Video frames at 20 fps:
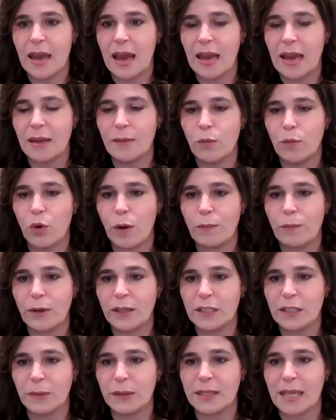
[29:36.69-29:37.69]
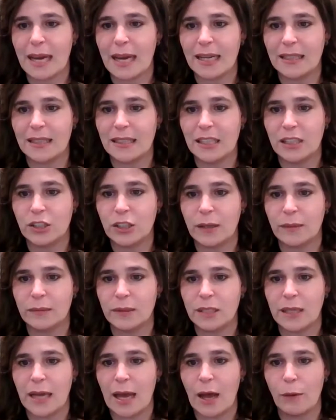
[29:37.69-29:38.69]
Any more principles I can teach
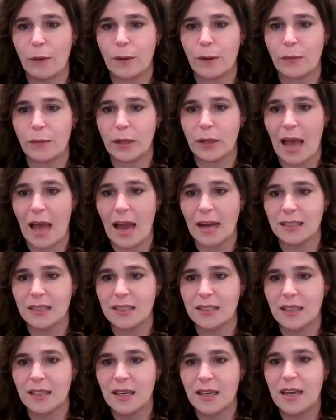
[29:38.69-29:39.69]
him to help him relax?